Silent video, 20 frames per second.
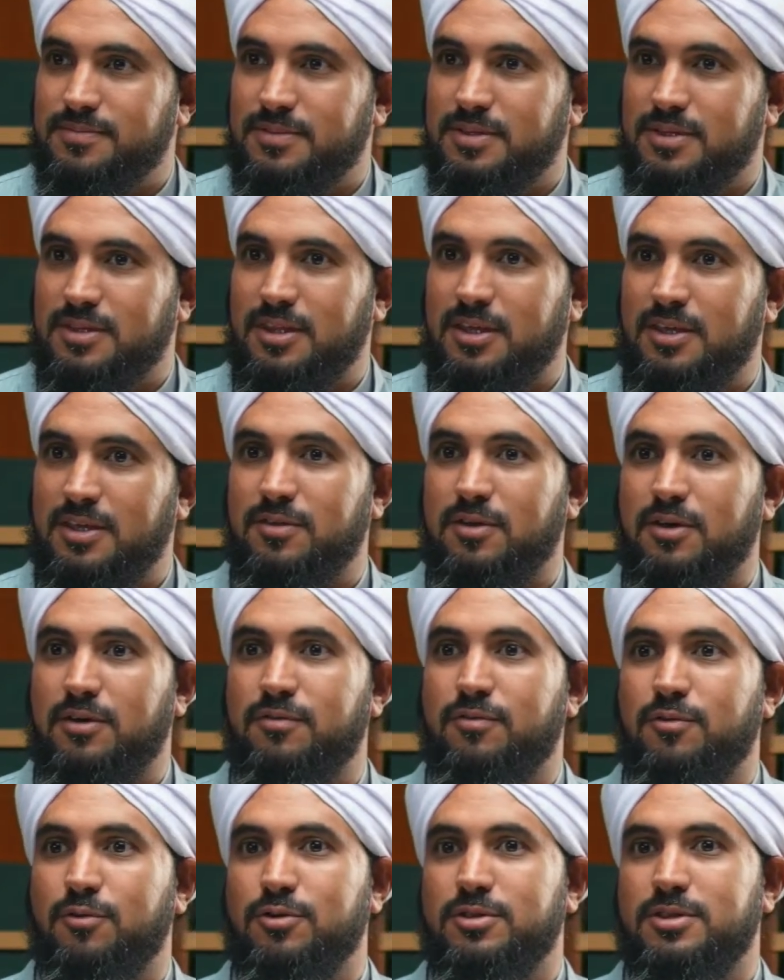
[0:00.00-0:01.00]
These are
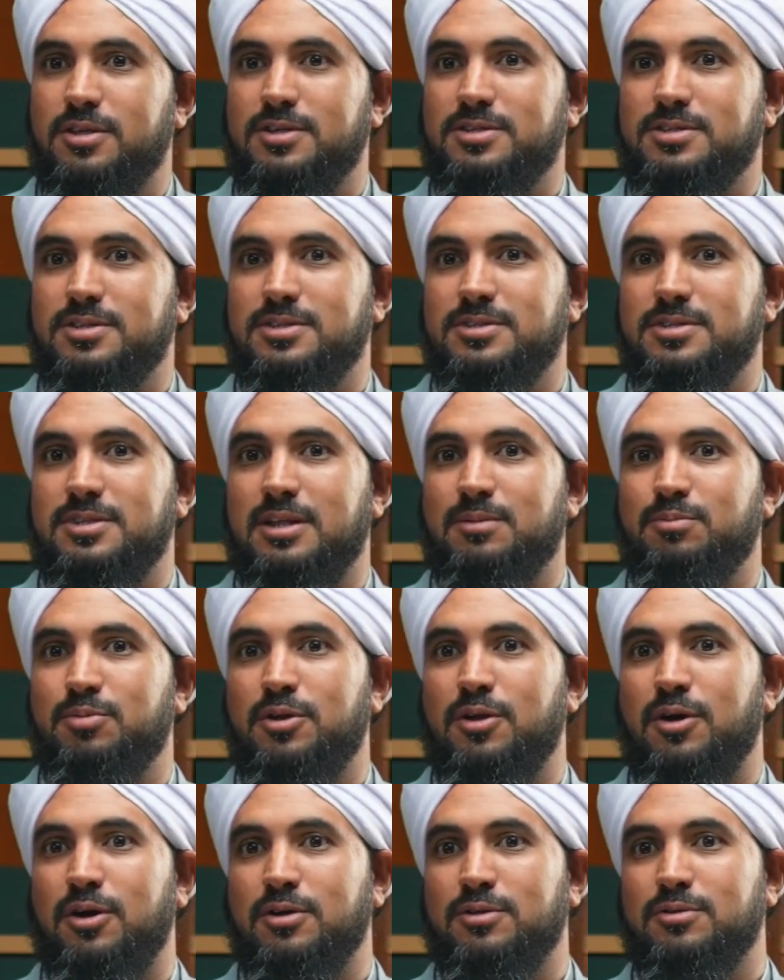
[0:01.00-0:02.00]
fortresses that
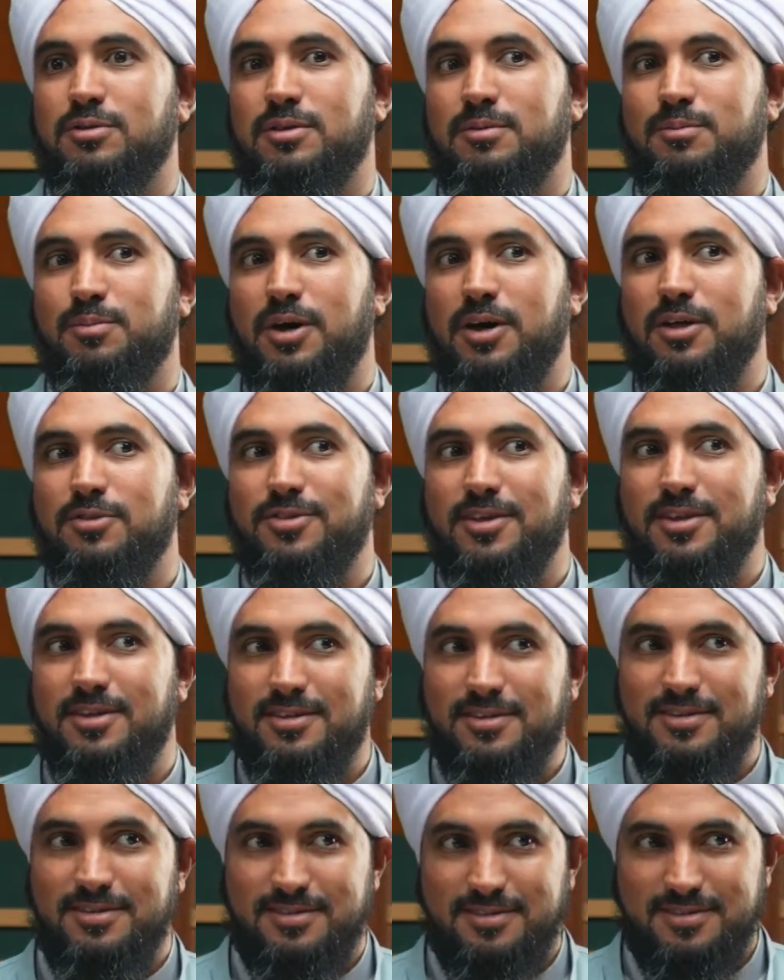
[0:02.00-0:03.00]
belong to the
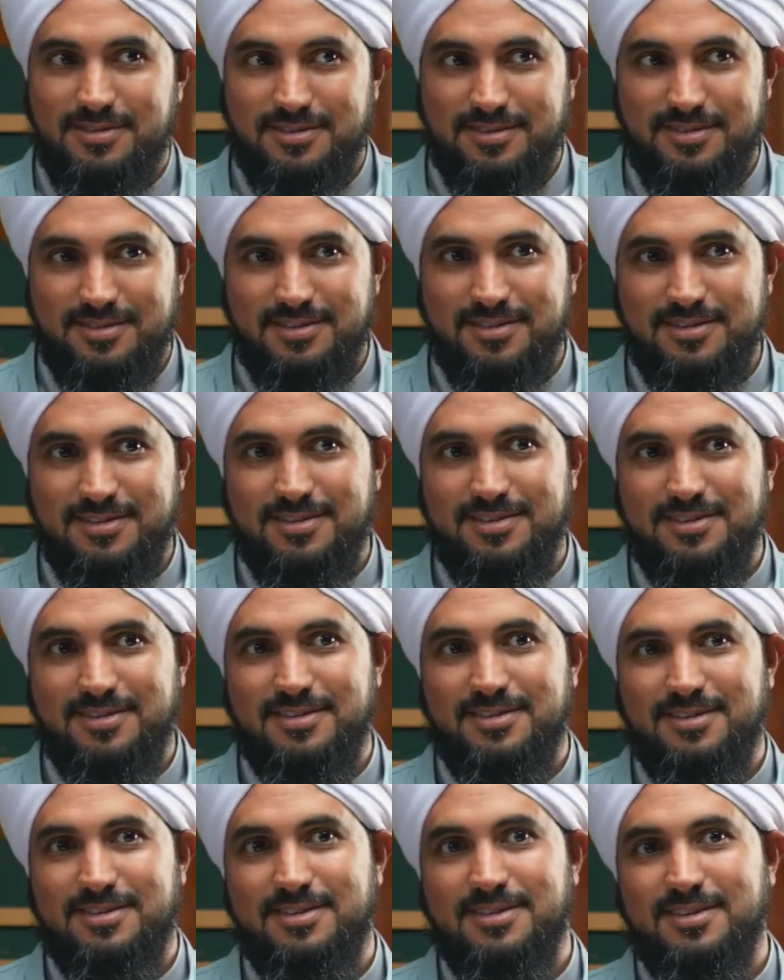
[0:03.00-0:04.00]
batin.
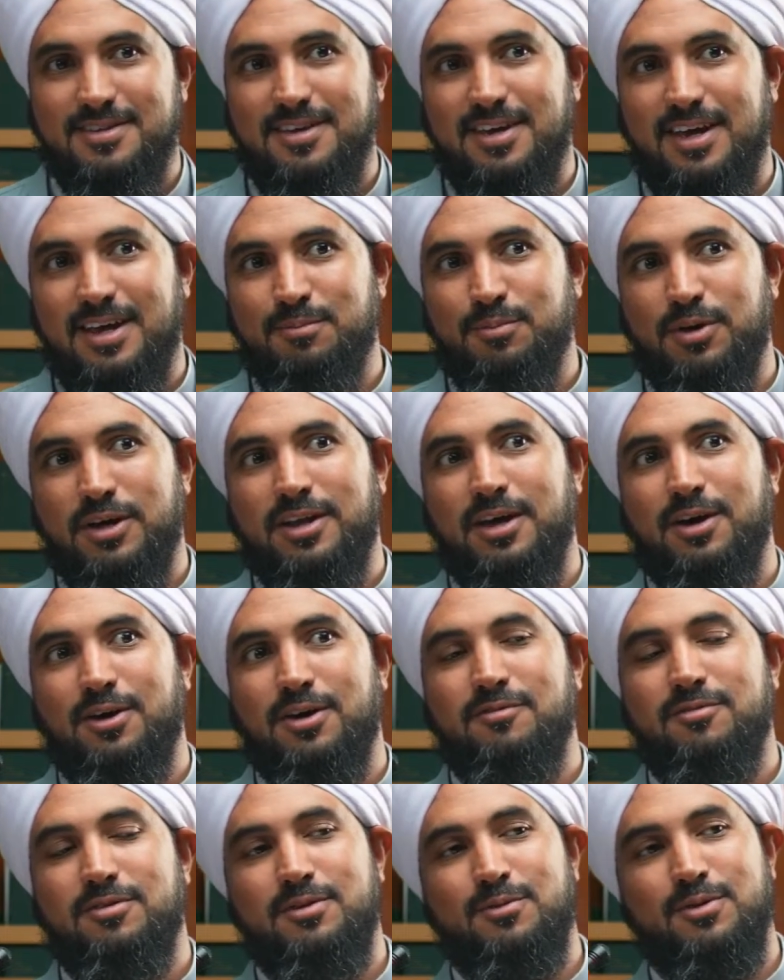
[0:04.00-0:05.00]
And by now
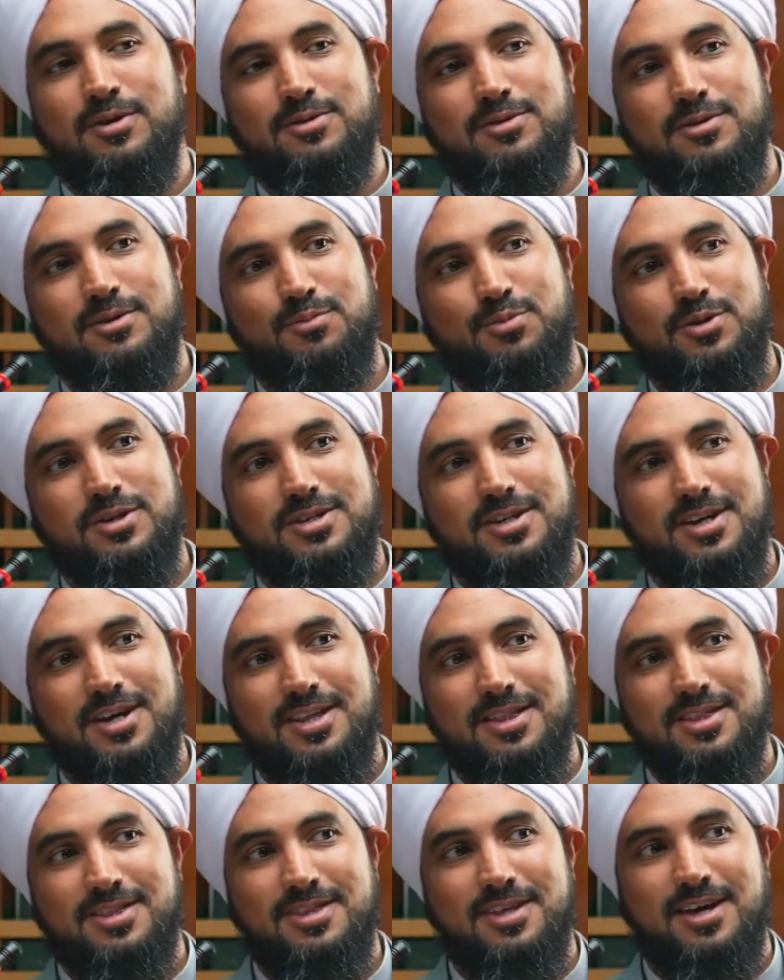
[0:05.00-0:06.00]
everyone should
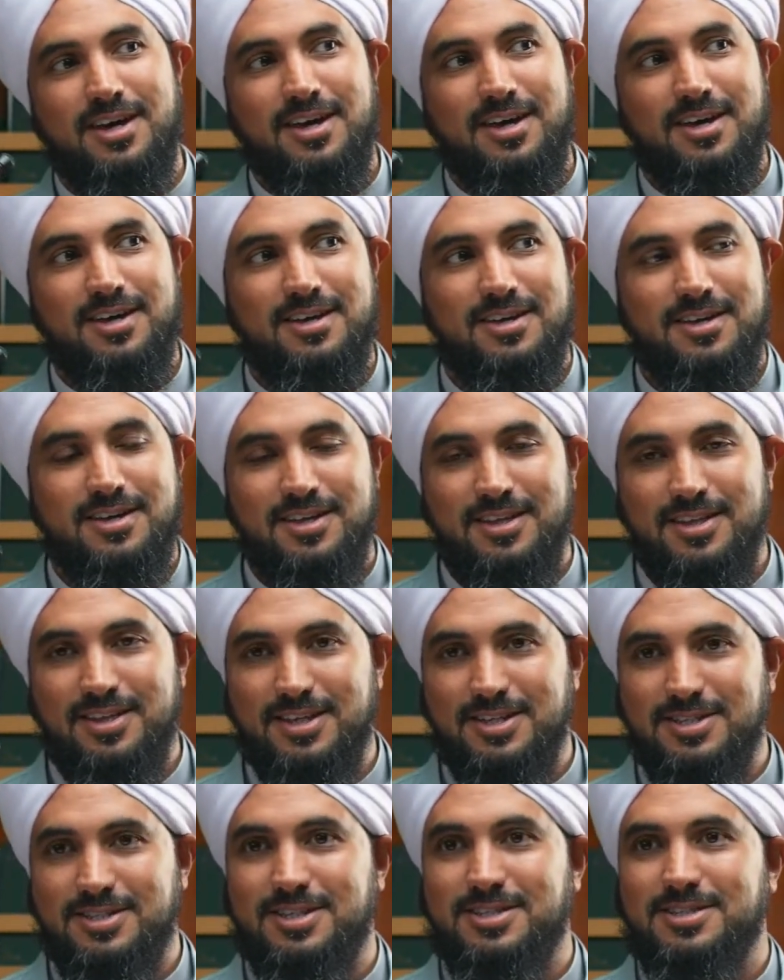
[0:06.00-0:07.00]
appreciate the
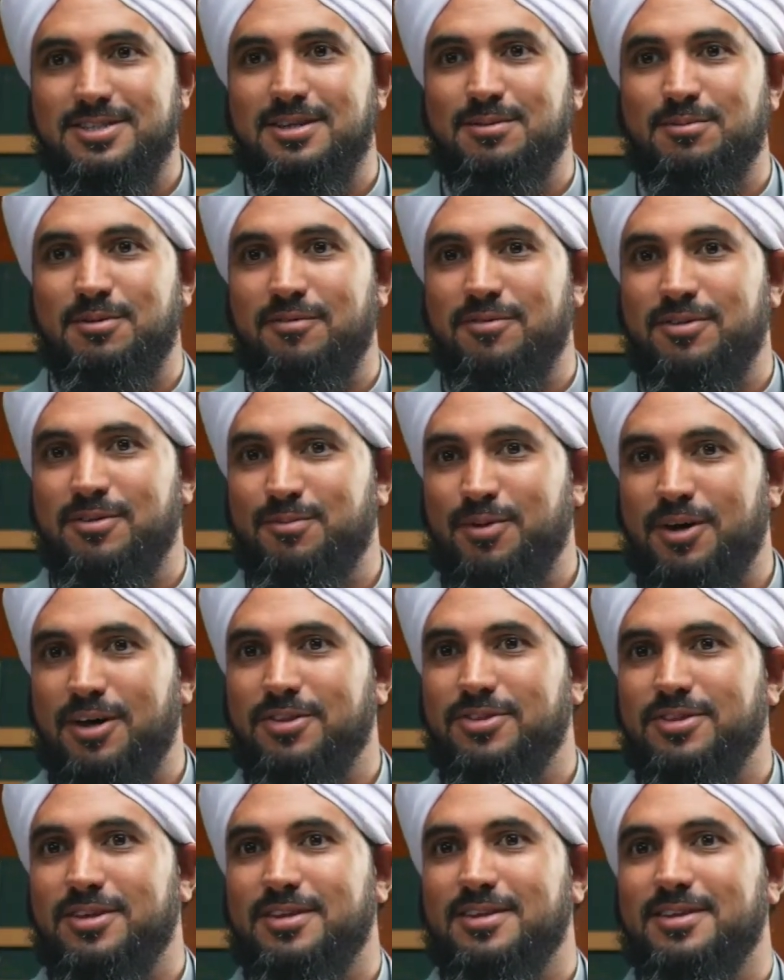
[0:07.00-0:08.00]
system of the
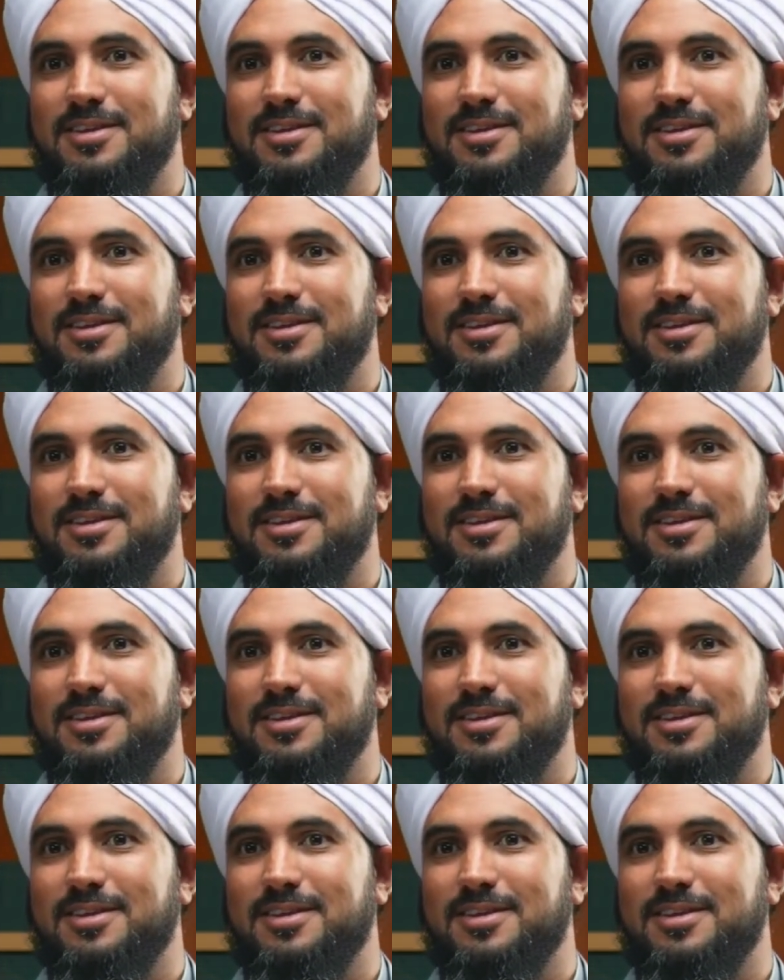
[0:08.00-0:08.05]
batin.